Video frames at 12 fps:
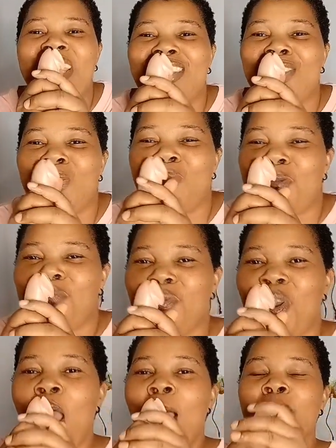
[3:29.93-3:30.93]
begging you
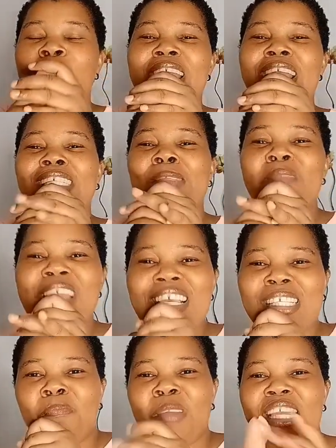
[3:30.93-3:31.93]
people. Please,
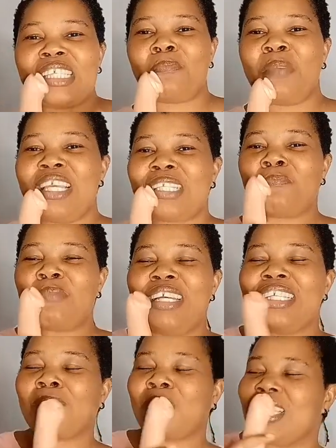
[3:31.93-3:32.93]
please, please, please,
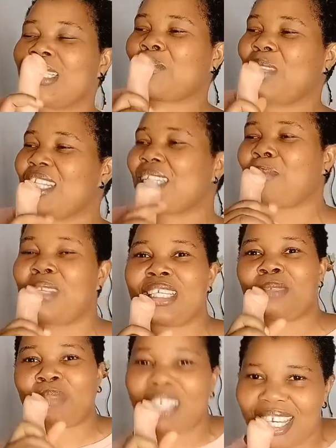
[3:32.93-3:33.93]
please, please, please,
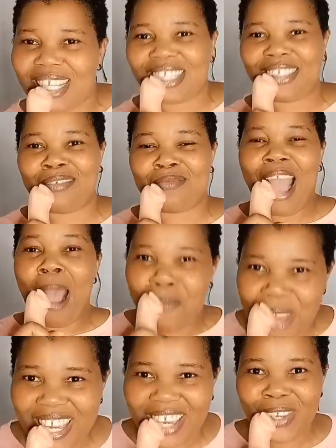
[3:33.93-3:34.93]
please, please.
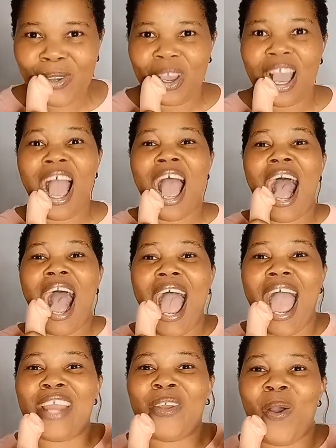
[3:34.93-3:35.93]
I'm begging you.
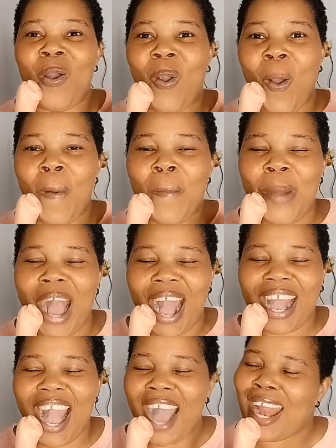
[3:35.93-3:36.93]
I don't come
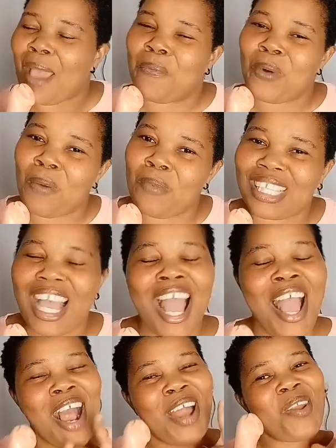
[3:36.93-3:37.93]
back and I promise
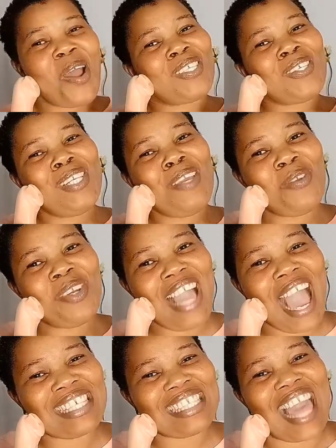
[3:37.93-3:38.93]
not to leave you
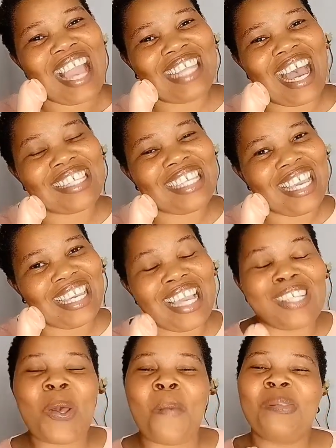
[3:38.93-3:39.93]
guys like that
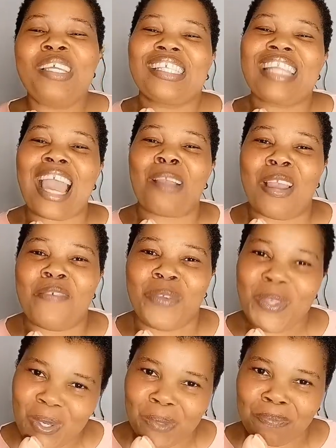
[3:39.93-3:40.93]
again. So please like my
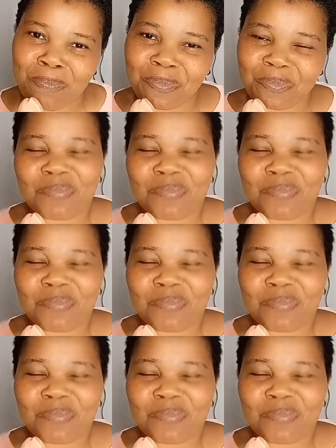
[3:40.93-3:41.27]
video.